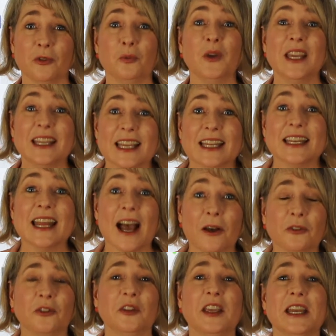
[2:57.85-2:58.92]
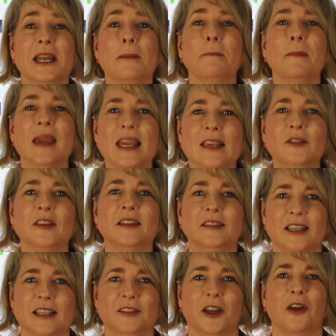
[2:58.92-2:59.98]
we can now see in amazing
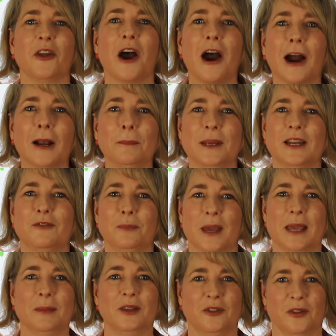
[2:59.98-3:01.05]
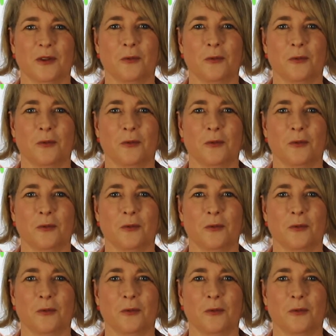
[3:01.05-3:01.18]
detail the heartbeat of babies in the